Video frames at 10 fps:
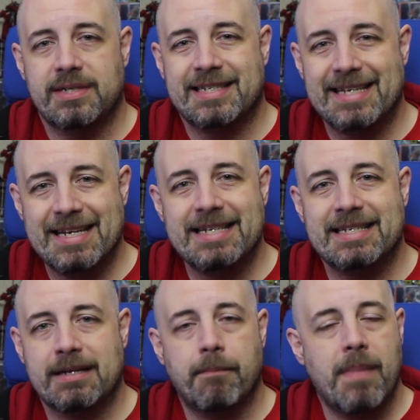always
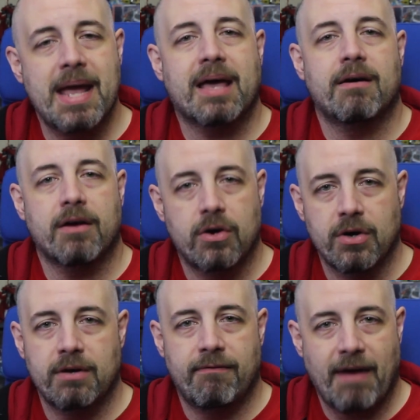easy to make a
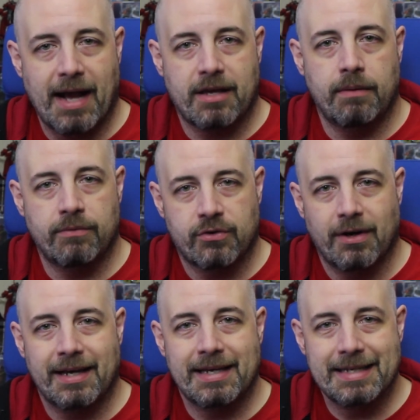good vacuum
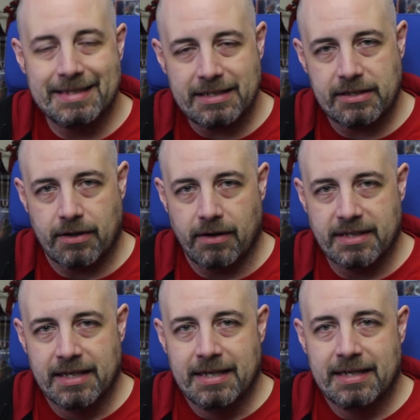tray
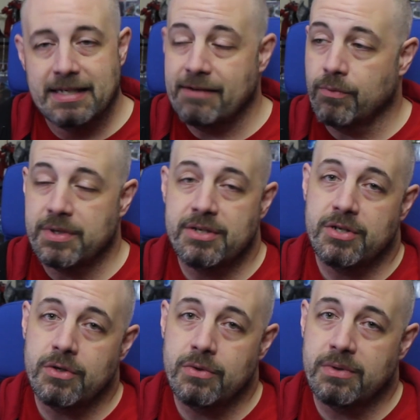insert. And even when you
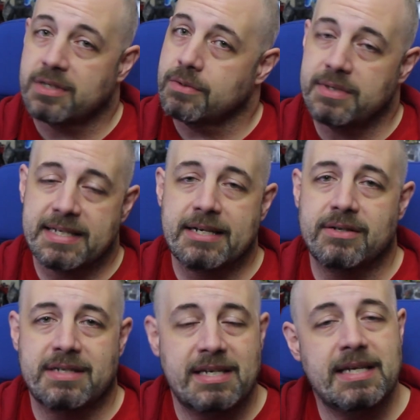do, it doesn't always
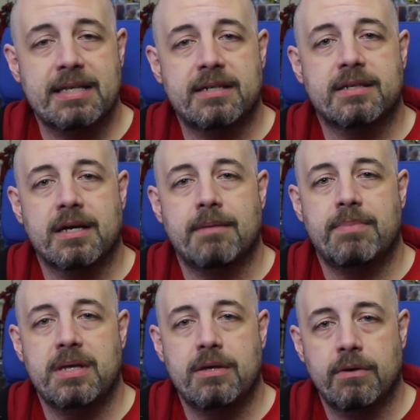guarantee that it's going to
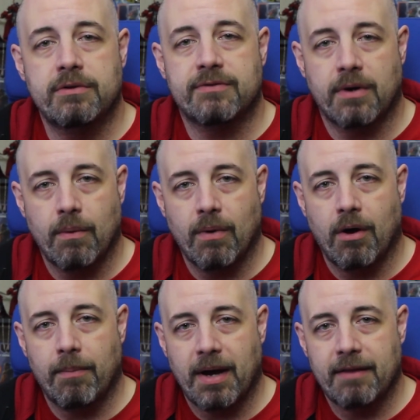be used very
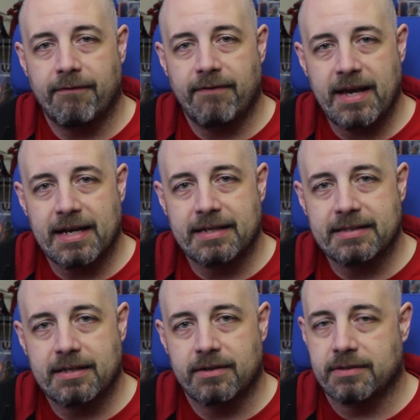well by the
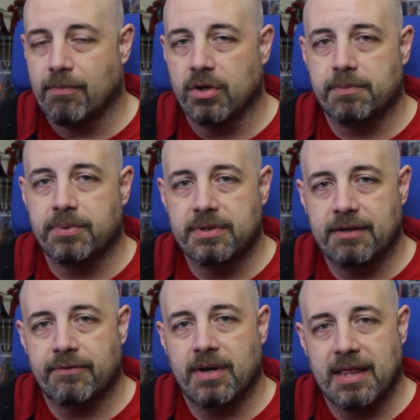fans. There's multiple
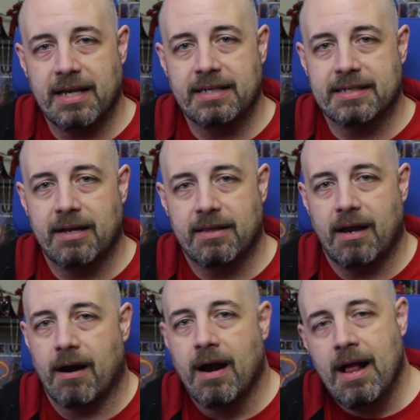different things out
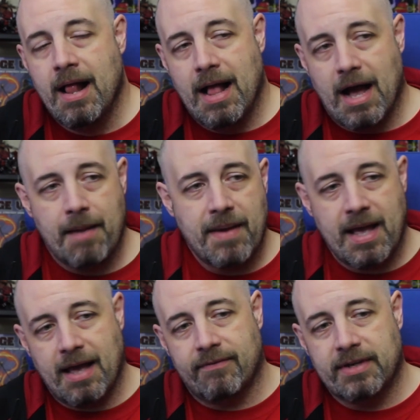there. I
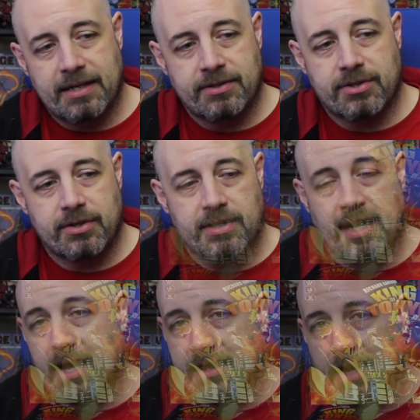may have an insert that I